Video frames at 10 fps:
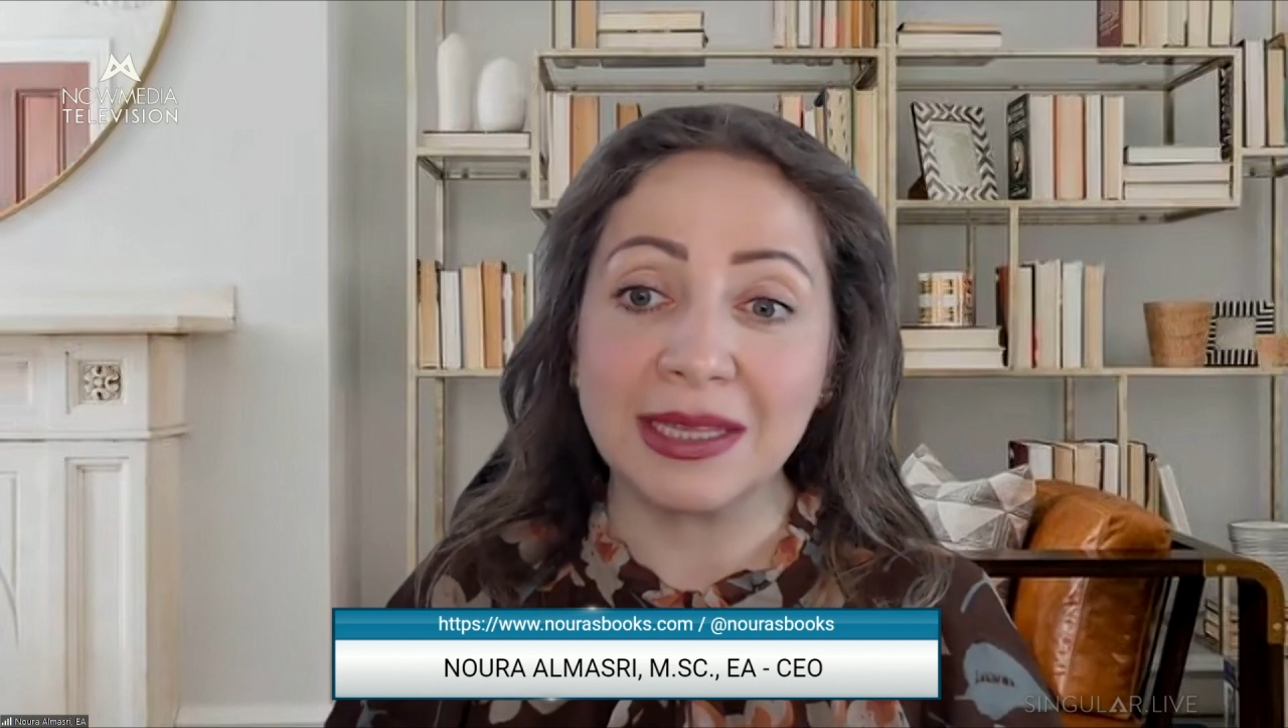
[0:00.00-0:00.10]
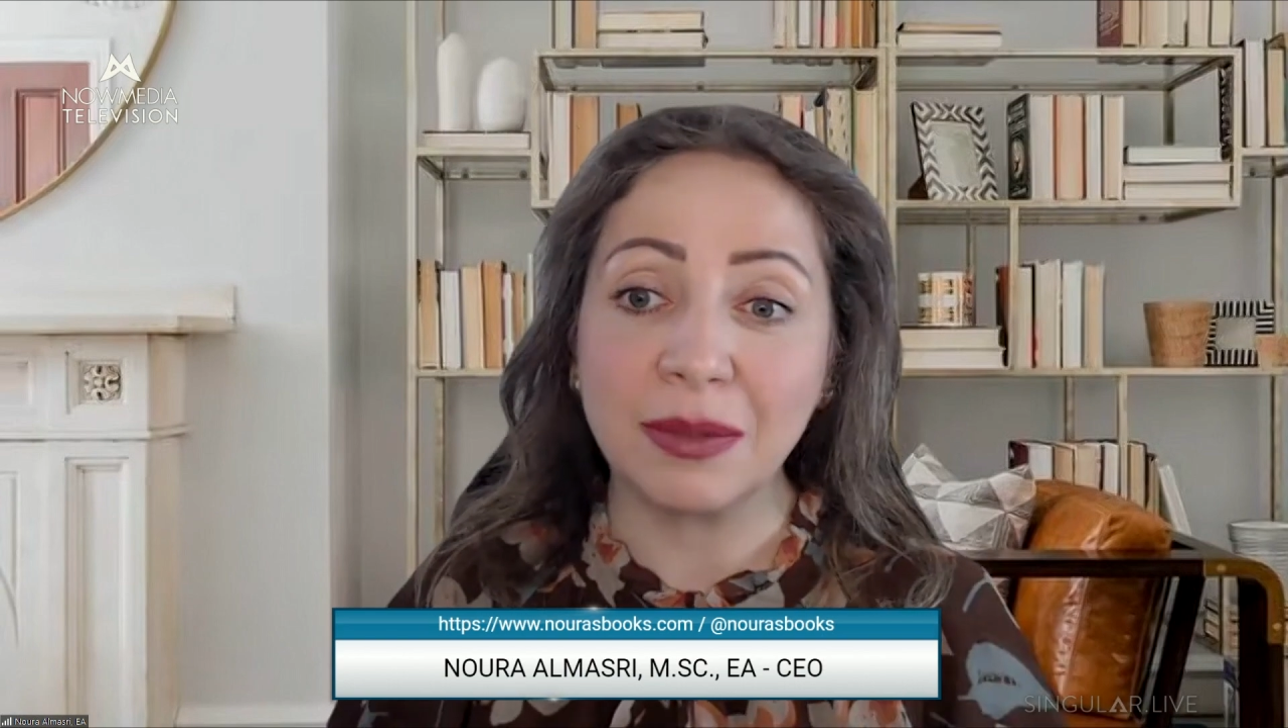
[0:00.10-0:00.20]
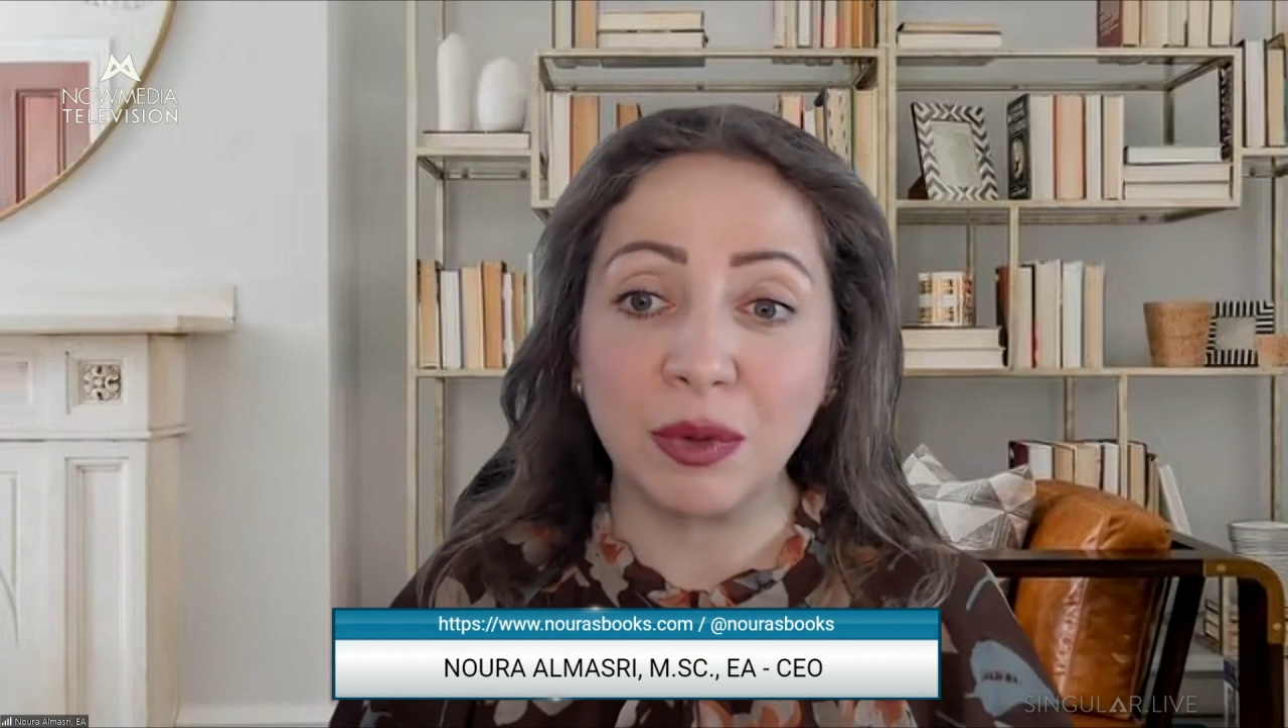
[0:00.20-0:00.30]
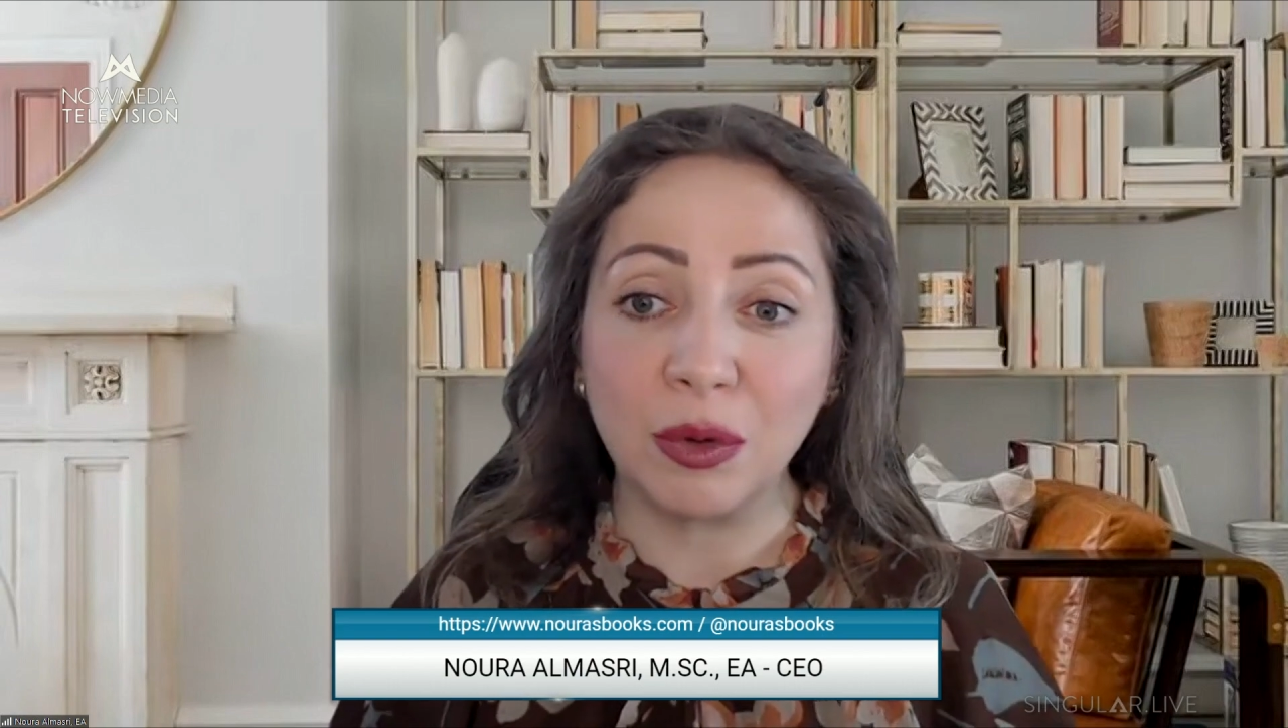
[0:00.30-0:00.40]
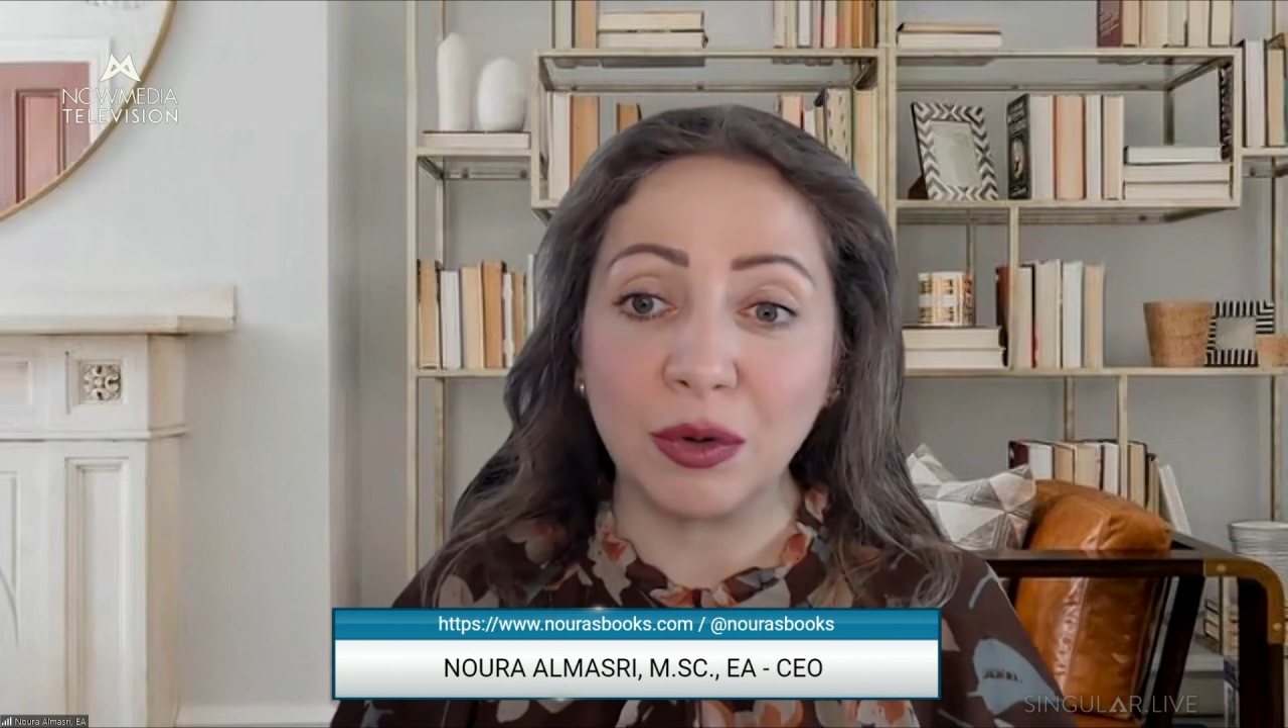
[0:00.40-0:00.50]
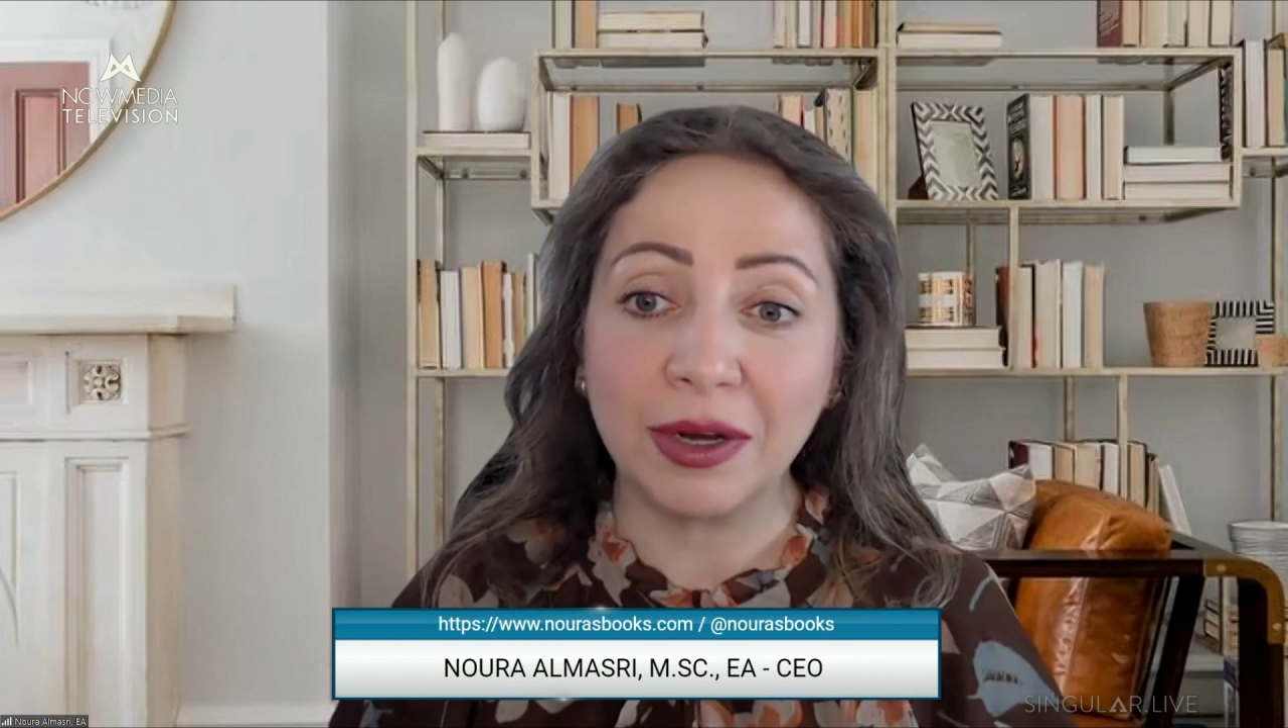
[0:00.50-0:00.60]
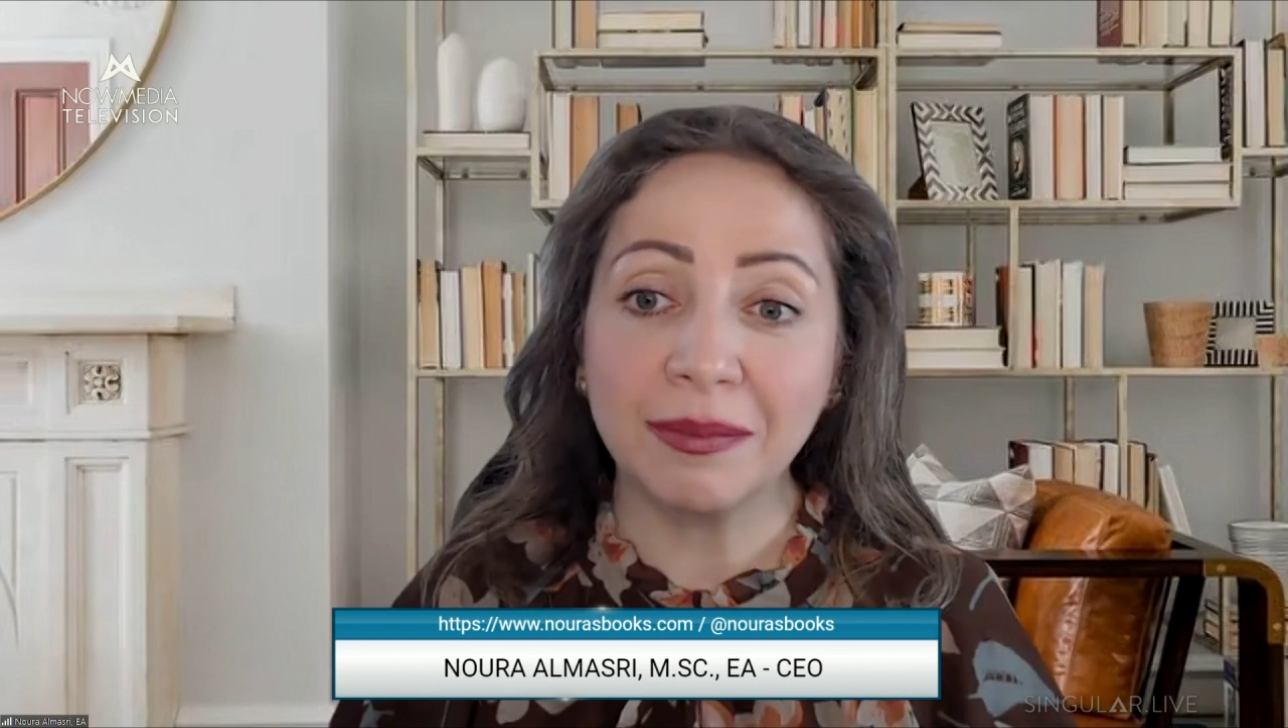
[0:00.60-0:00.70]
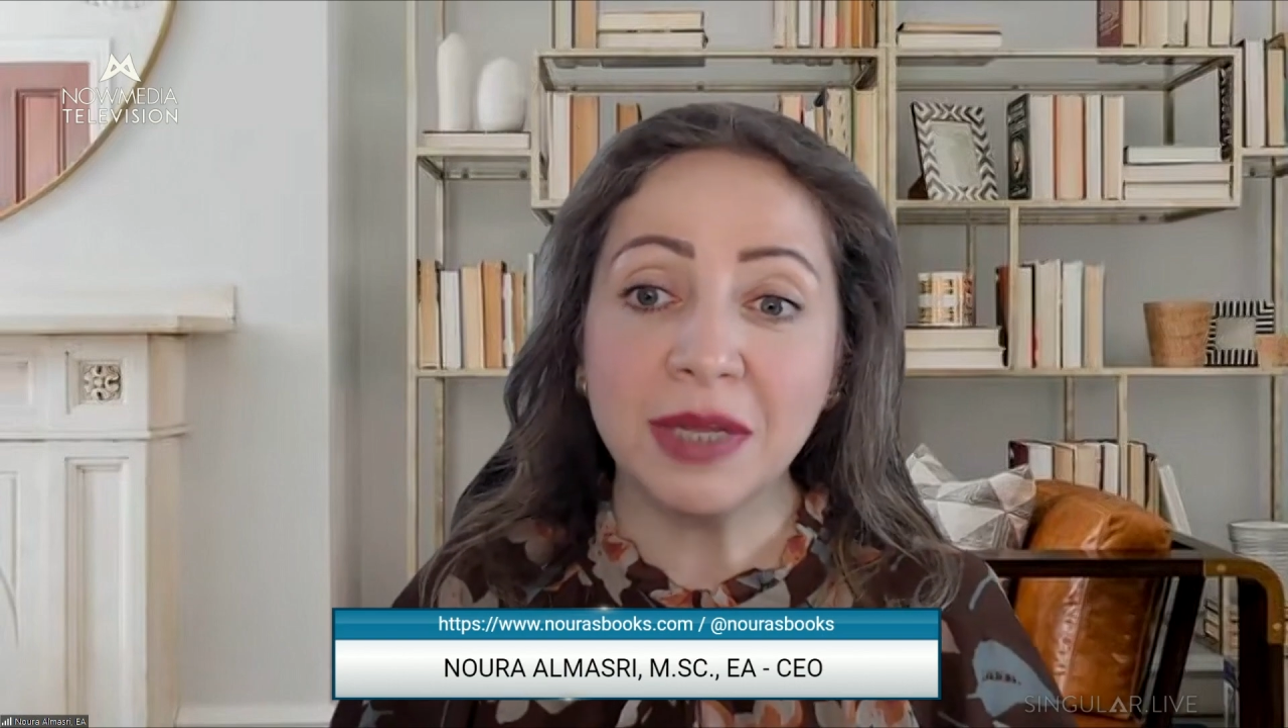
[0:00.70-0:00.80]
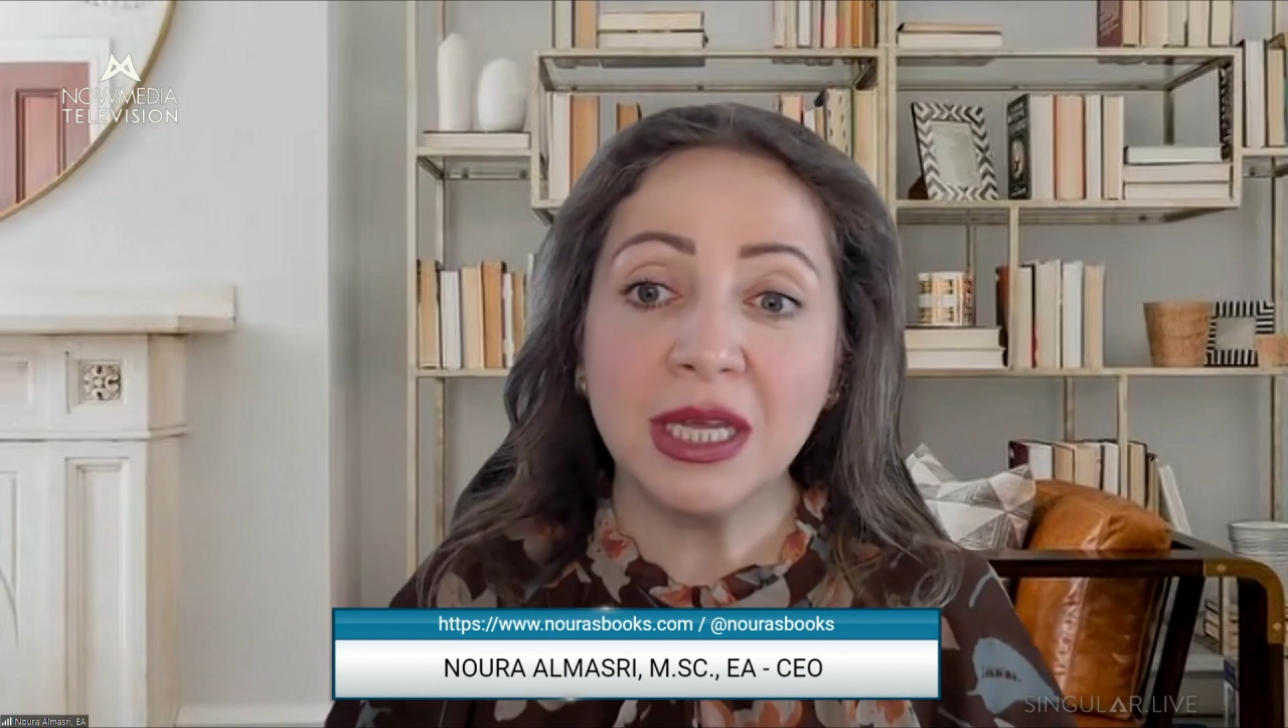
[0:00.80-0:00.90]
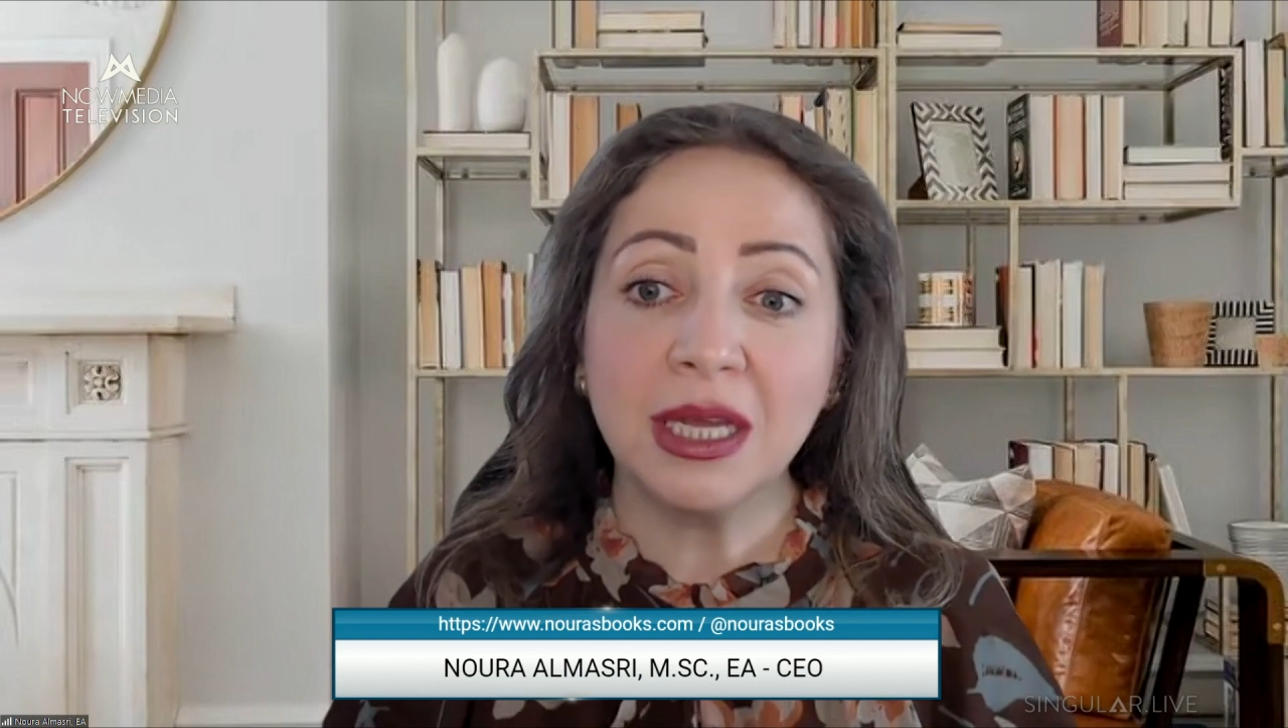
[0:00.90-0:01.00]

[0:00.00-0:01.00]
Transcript: the program.